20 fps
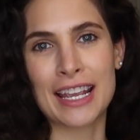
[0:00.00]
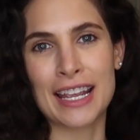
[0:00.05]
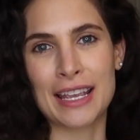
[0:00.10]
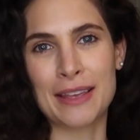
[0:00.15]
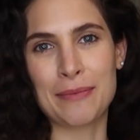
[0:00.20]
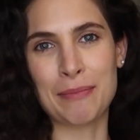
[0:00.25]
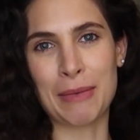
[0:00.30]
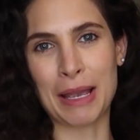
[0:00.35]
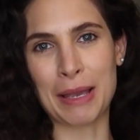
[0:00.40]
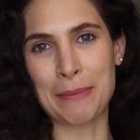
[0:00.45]

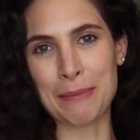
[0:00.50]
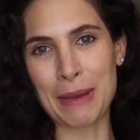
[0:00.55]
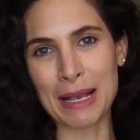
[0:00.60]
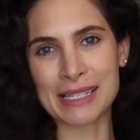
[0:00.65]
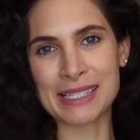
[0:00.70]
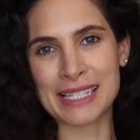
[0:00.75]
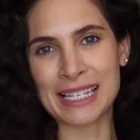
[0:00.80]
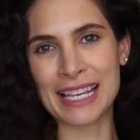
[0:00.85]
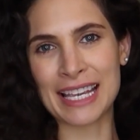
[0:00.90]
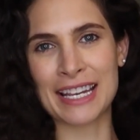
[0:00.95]
in my
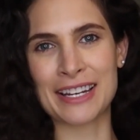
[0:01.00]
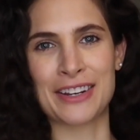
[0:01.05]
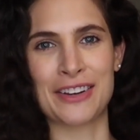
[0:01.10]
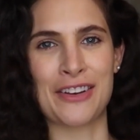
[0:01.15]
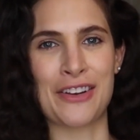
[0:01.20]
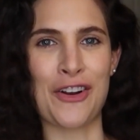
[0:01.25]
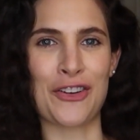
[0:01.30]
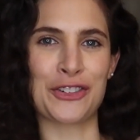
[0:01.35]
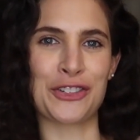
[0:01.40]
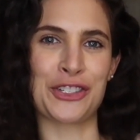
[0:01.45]
Mexican
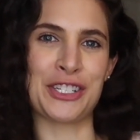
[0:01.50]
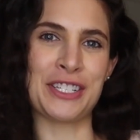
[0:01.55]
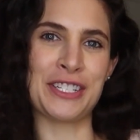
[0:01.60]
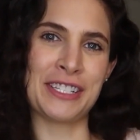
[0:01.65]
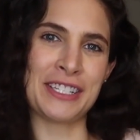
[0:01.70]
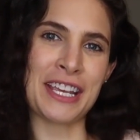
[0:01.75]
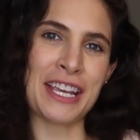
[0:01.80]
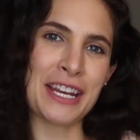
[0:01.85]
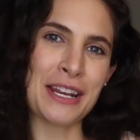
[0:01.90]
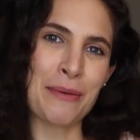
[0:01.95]
and
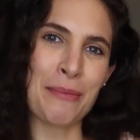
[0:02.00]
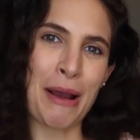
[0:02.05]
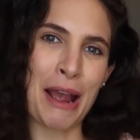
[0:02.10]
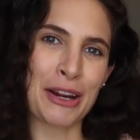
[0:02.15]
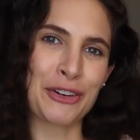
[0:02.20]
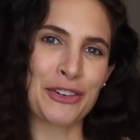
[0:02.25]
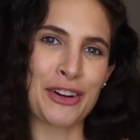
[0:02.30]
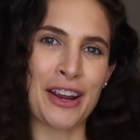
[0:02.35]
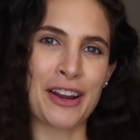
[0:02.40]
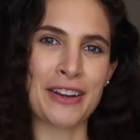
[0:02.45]
Argentina
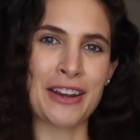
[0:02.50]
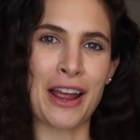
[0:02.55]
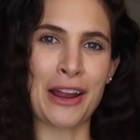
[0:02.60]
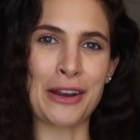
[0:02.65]
background,